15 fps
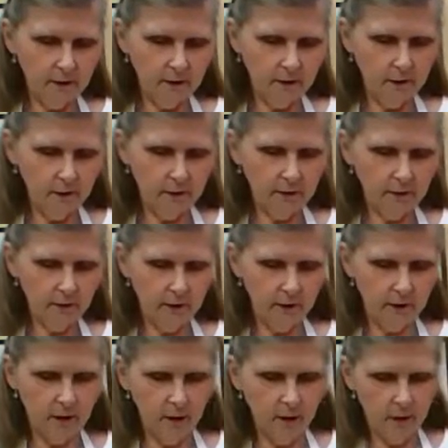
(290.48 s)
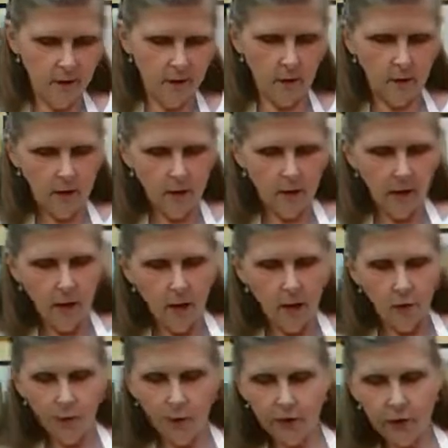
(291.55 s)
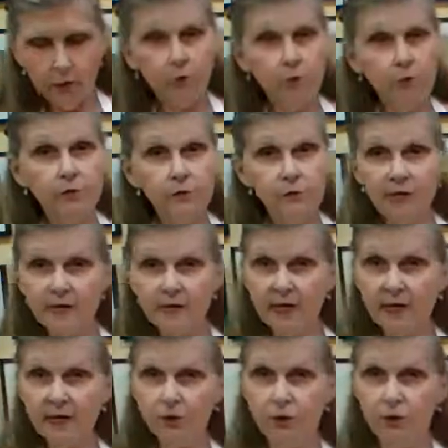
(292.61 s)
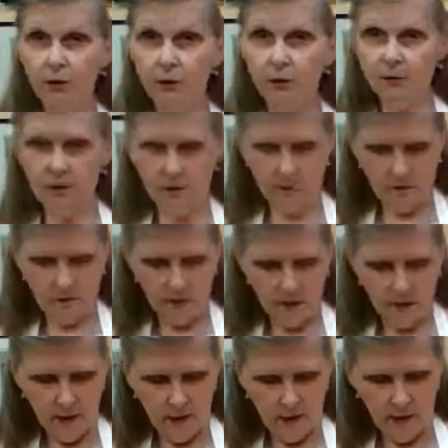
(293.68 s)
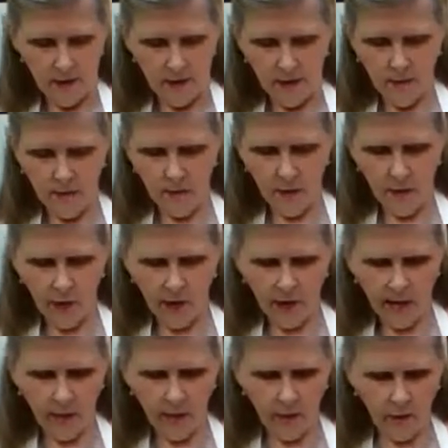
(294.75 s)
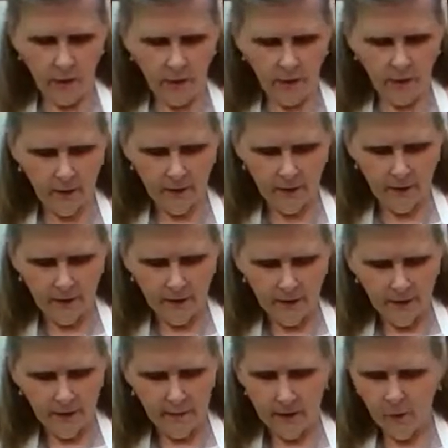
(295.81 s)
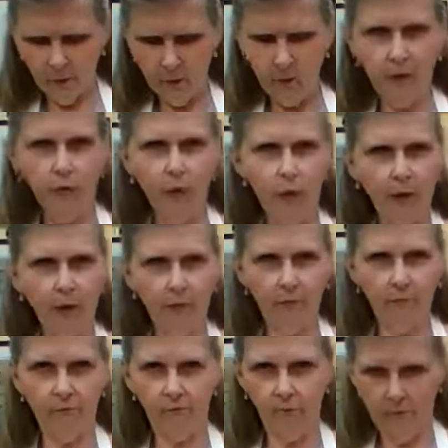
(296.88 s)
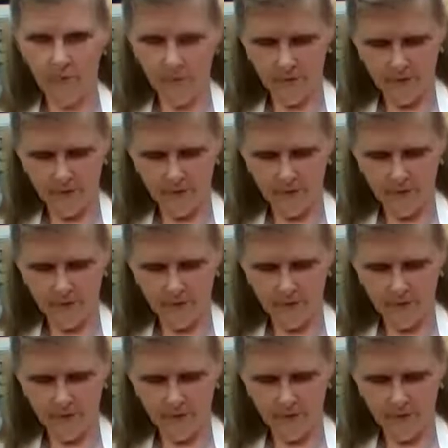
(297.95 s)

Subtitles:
Okay, there we go. Where you use pistachios. Wow, that would be wonderful.